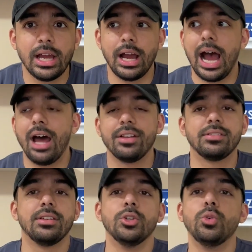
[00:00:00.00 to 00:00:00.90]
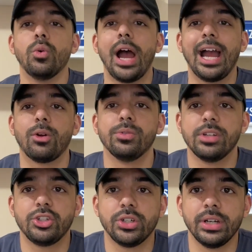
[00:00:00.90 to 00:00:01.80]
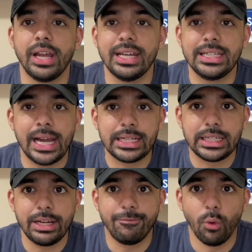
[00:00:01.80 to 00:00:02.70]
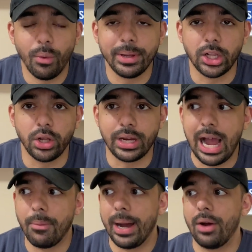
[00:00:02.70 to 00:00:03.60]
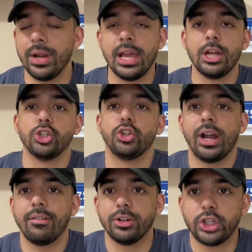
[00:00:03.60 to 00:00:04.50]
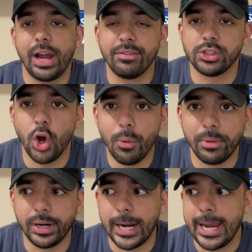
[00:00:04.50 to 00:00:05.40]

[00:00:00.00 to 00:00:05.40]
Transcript: How does the new acquisition in Deontay Foreman look? How about Travis Homer?